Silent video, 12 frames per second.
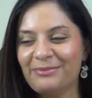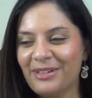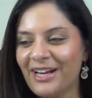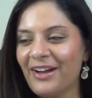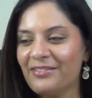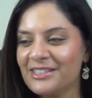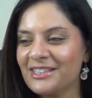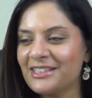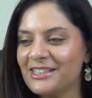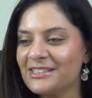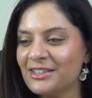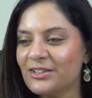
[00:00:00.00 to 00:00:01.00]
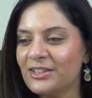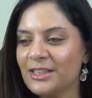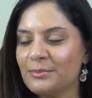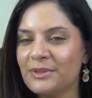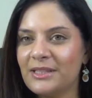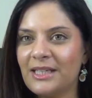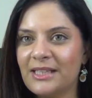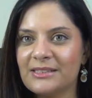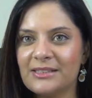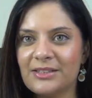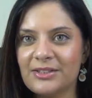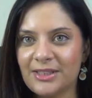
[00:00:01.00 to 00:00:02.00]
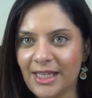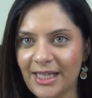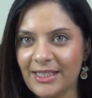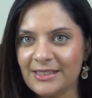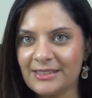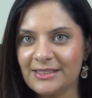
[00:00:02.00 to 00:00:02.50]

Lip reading: But obviously they still look at me as their child.